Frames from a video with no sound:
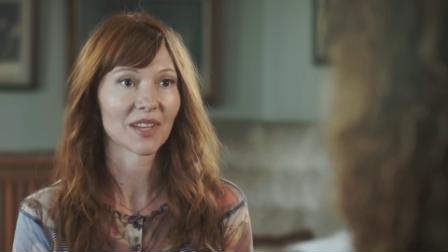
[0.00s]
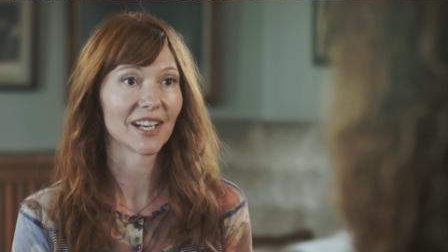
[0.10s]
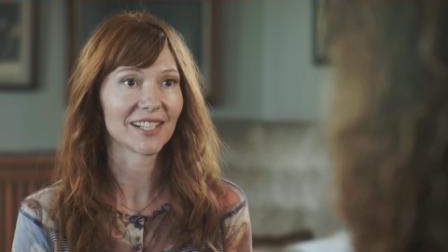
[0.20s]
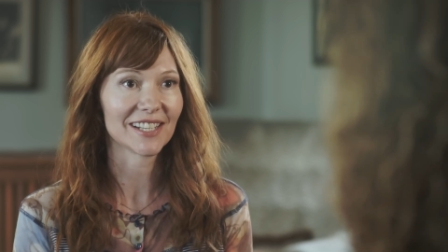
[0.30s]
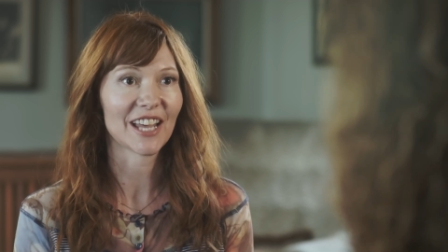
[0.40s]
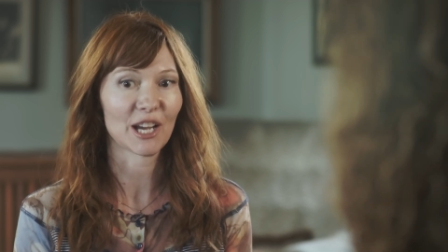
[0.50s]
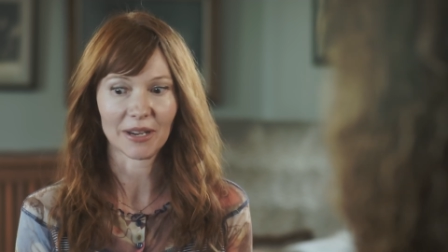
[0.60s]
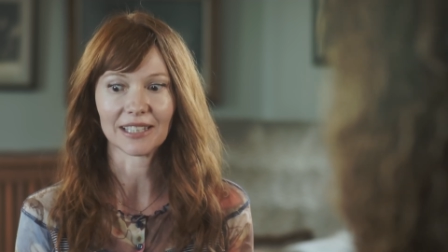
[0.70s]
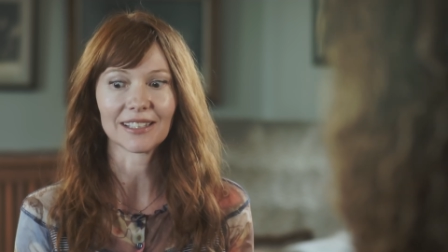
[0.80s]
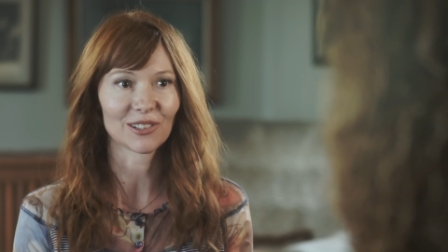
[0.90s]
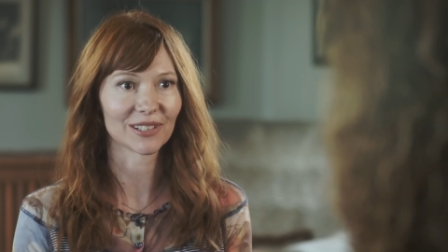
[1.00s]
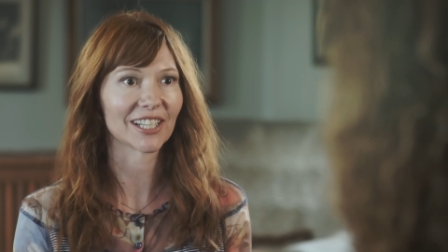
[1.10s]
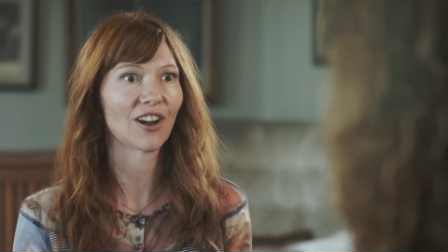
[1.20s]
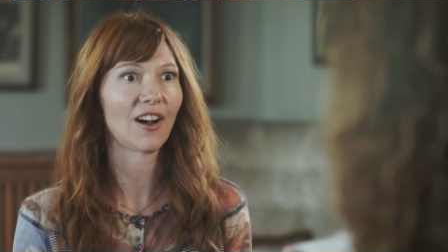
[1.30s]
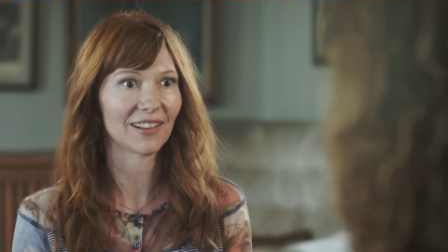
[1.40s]
And I did that by
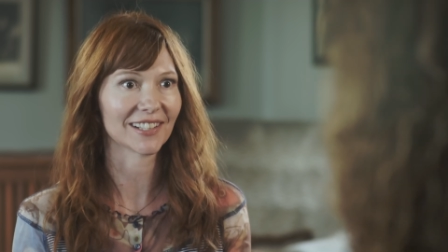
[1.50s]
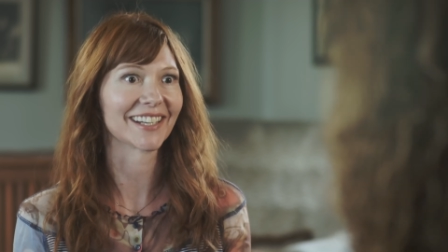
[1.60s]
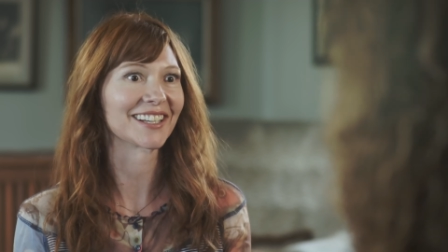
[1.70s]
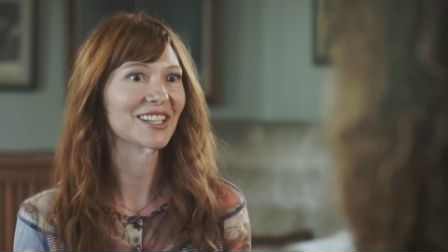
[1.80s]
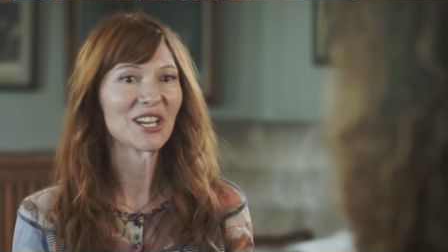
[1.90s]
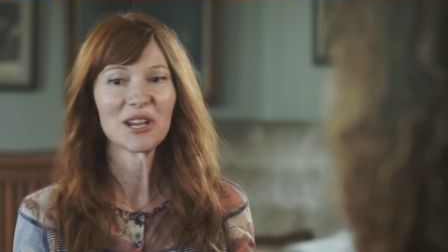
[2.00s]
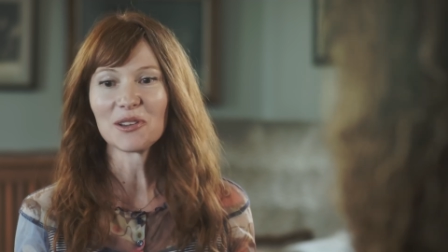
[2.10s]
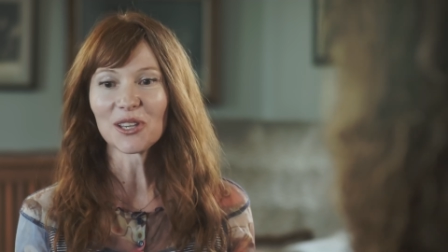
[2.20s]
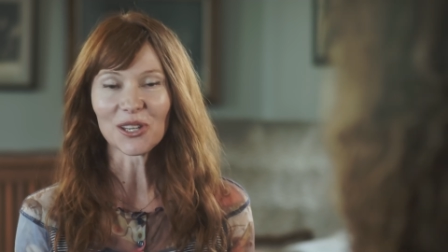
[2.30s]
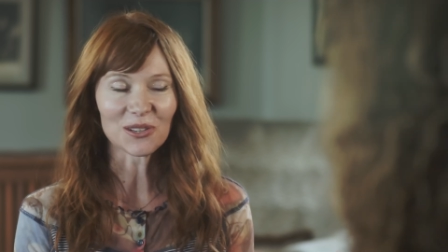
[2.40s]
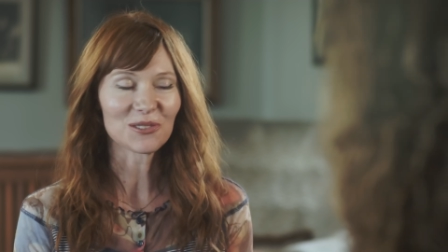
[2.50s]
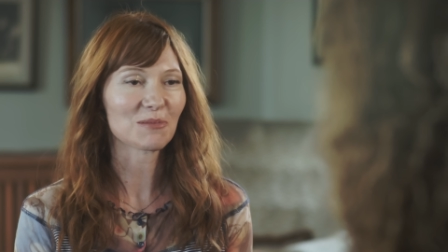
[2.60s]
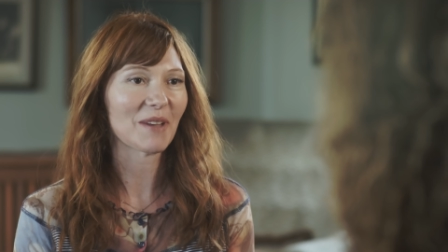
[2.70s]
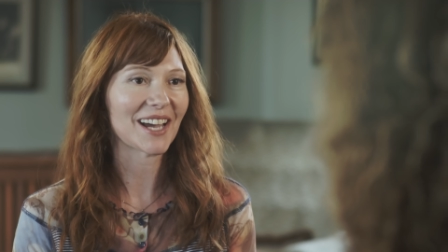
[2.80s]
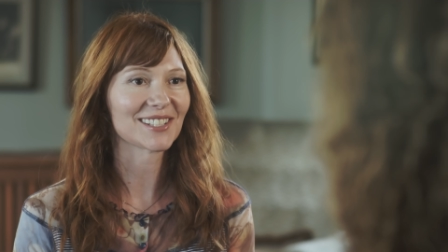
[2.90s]
literally hauling
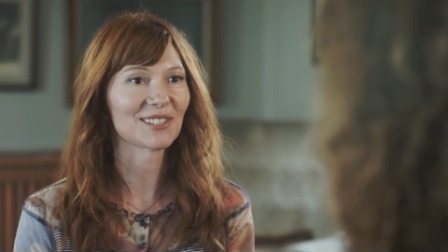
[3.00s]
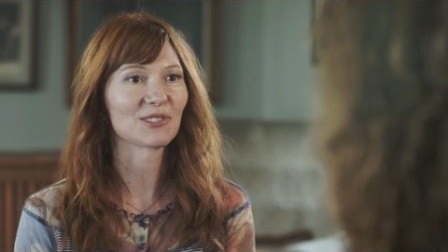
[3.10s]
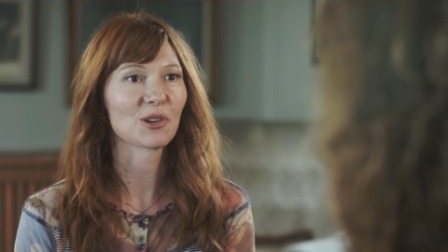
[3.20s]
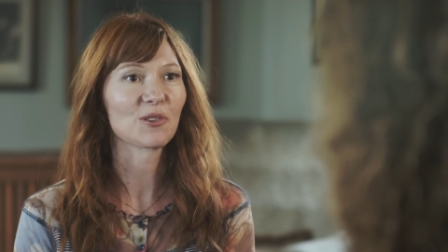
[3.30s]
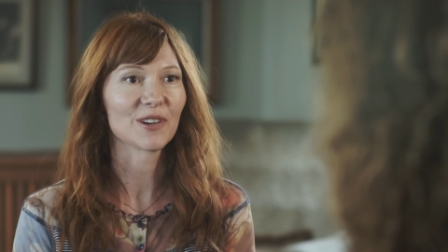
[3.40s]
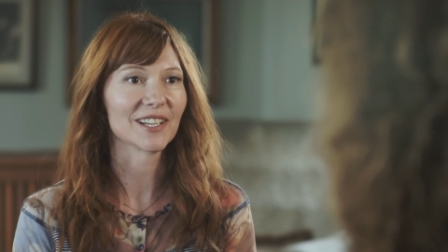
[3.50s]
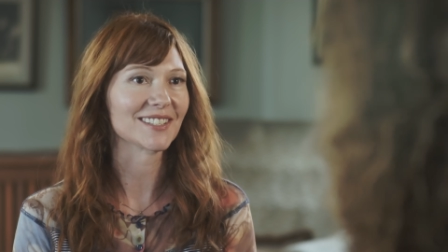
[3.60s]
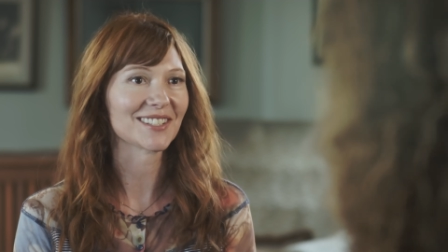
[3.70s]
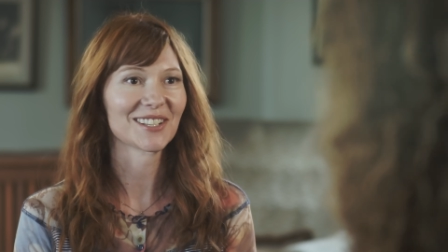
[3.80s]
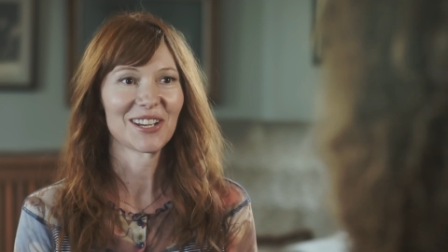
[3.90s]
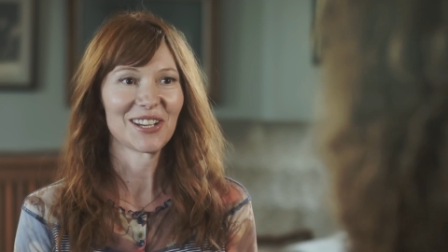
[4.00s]
huge bags of toys